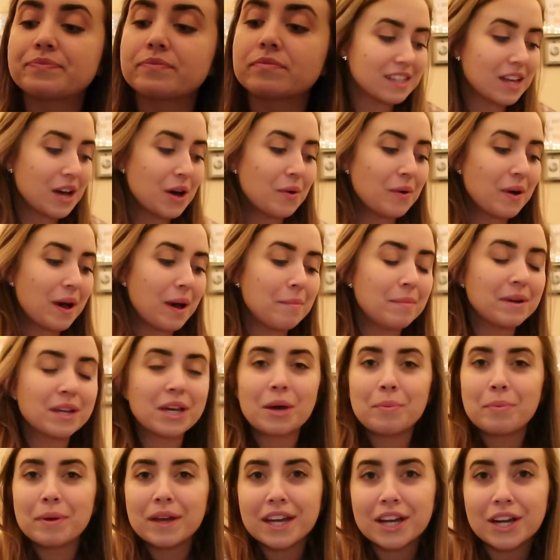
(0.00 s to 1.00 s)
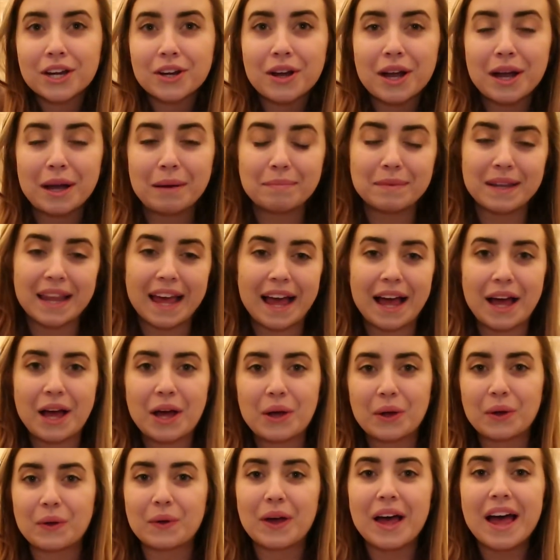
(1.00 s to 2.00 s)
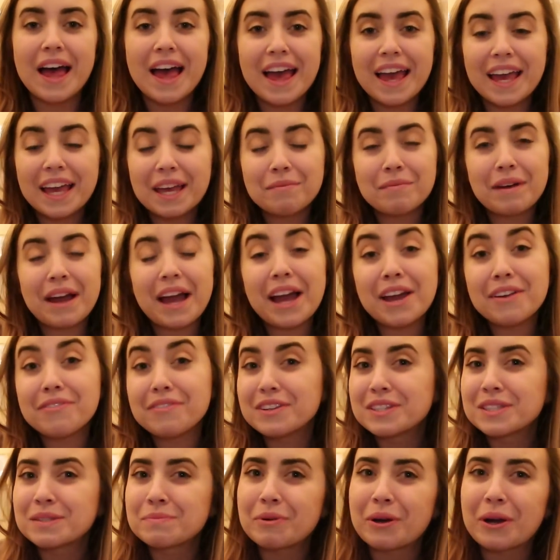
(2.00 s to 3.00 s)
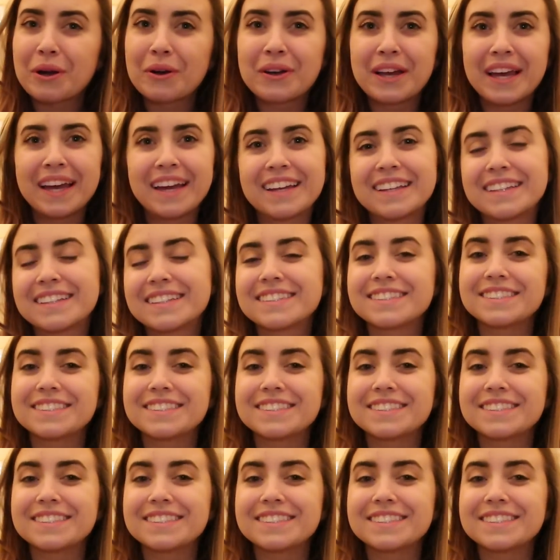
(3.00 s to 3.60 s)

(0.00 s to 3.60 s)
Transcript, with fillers: So I'm gonna go pick her up now. And my iPhone's broken.